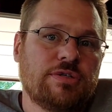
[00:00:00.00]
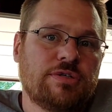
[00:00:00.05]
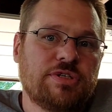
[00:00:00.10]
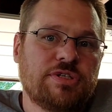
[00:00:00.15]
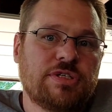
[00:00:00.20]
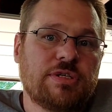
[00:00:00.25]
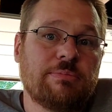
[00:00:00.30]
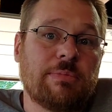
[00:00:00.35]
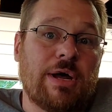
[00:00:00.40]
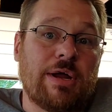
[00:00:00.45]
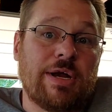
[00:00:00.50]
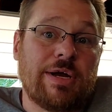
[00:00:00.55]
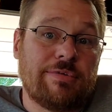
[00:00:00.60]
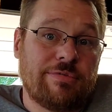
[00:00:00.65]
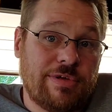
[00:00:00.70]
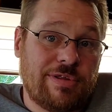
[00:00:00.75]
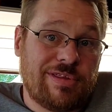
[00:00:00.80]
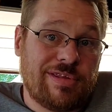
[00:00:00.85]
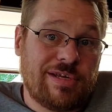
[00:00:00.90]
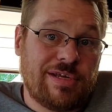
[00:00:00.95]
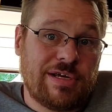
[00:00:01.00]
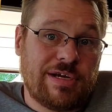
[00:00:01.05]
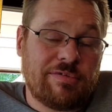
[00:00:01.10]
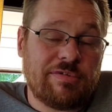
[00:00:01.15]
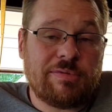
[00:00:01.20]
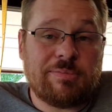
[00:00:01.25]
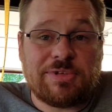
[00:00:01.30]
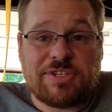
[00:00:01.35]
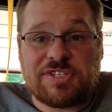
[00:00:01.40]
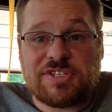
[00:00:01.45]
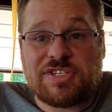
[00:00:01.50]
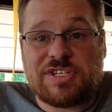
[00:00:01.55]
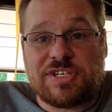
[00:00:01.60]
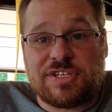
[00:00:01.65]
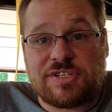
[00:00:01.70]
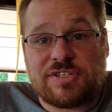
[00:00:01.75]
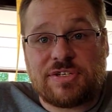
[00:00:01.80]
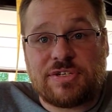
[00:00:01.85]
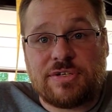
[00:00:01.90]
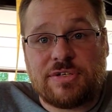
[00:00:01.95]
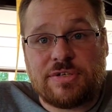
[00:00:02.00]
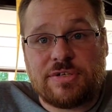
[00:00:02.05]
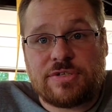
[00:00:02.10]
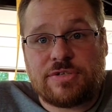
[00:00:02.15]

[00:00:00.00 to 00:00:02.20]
just about everything but the seats.